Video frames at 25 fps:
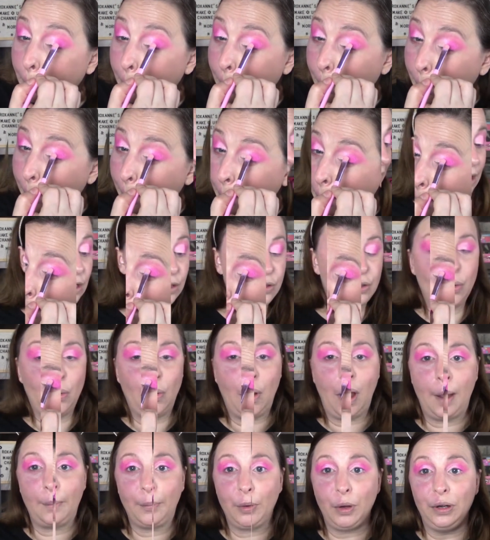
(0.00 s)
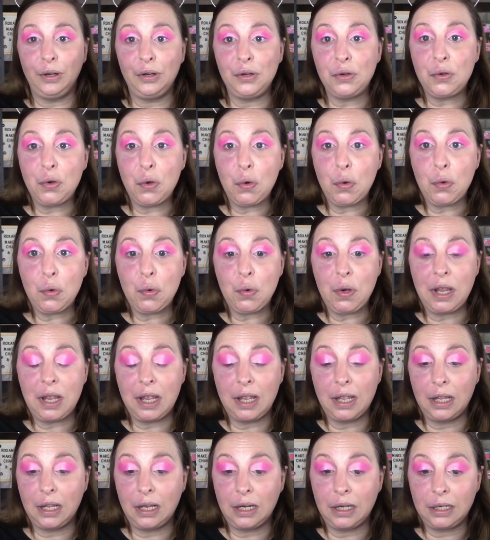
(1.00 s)
okay, so I'm going to go
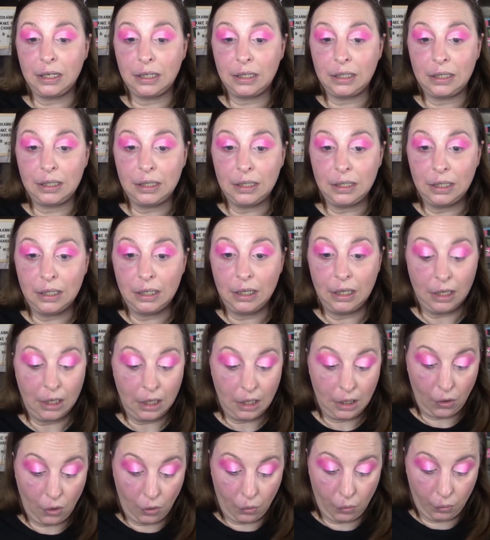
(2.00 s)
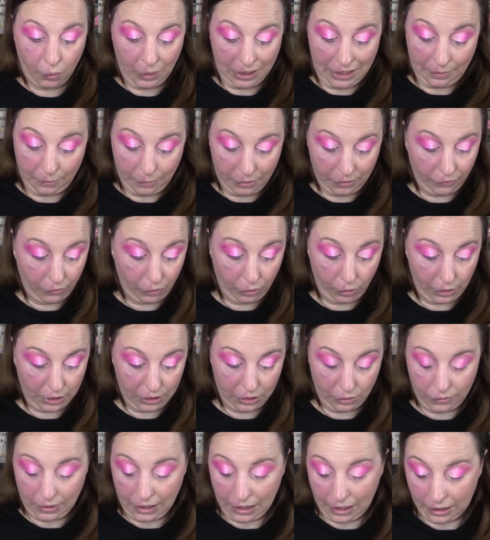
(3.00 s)
and, oh wait, before we
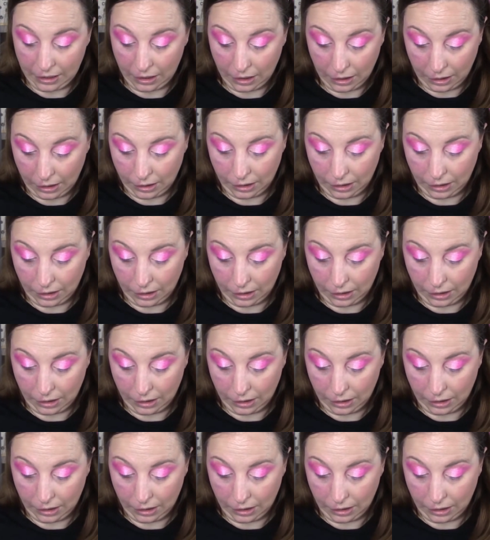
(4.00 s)
do that,